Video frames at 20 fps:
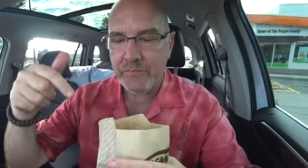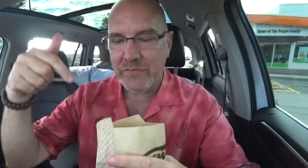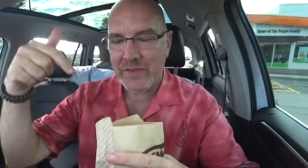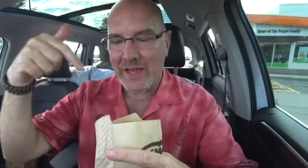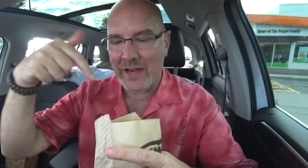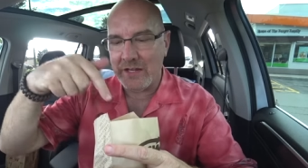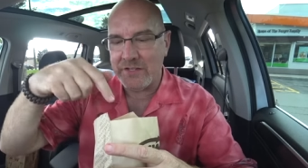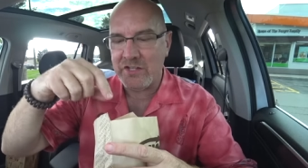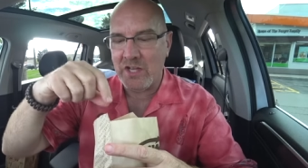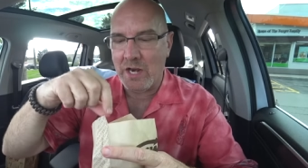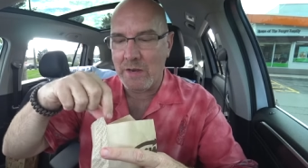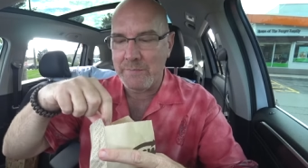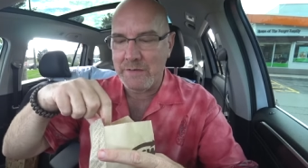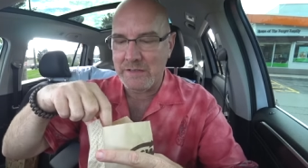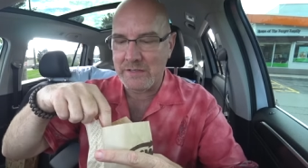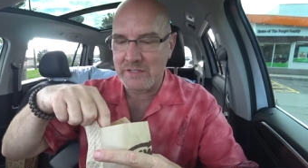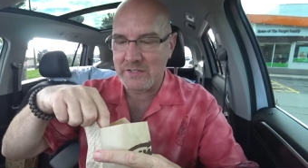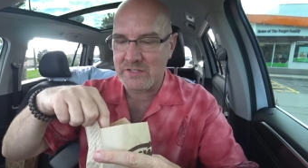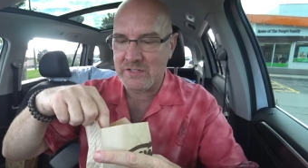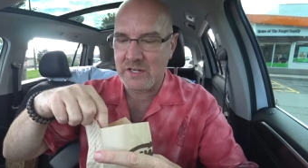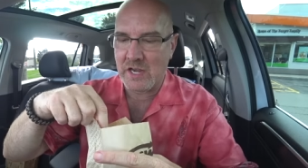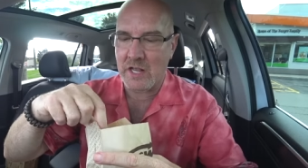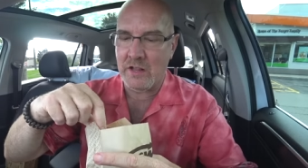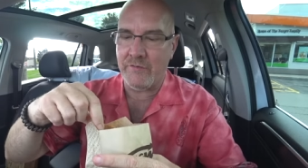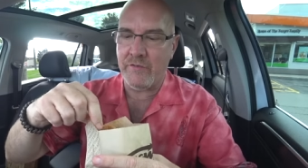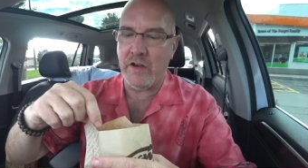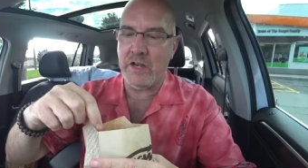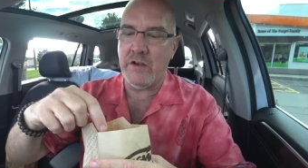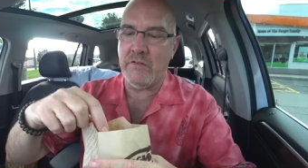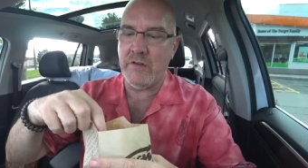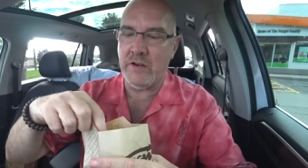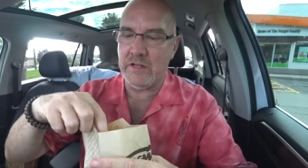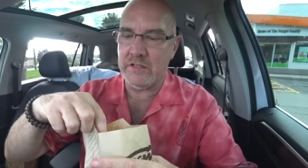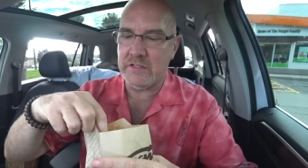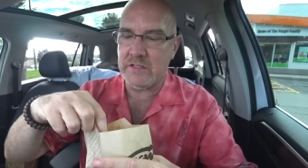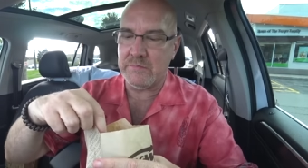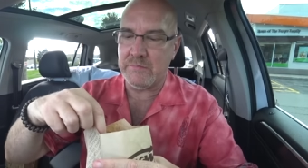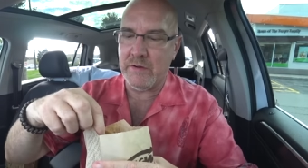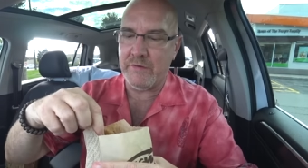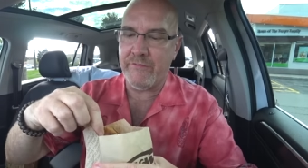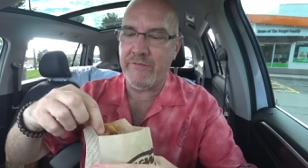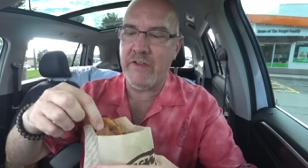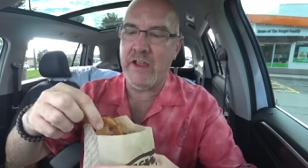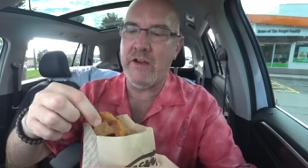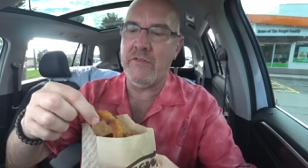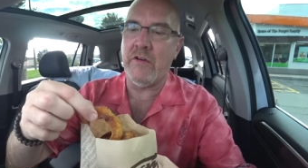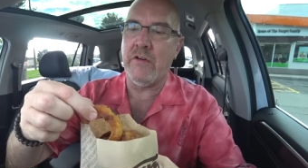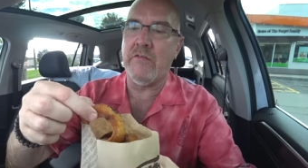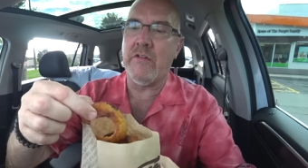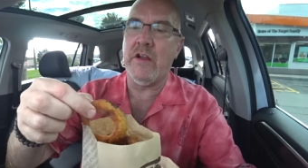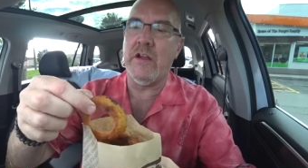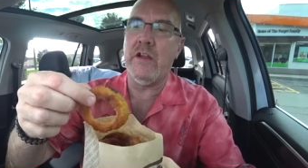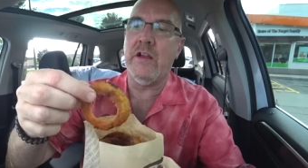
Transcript: And it's got to be in this style of onion ring. This is my favorite right